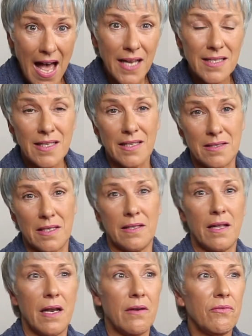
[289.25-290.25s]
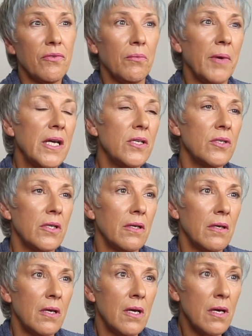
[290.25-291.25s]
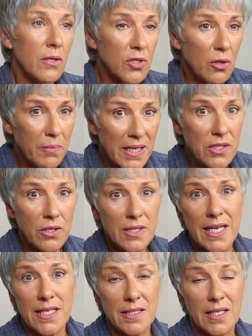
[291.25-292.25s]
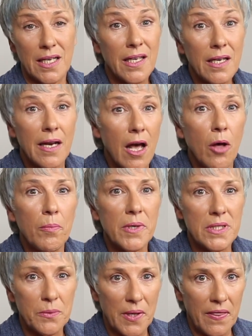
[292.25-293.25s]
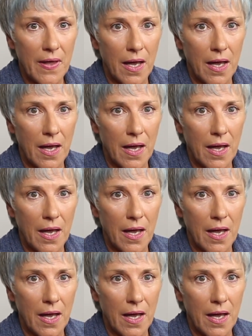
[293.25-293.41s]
accessing that information. So muscle testing can help us with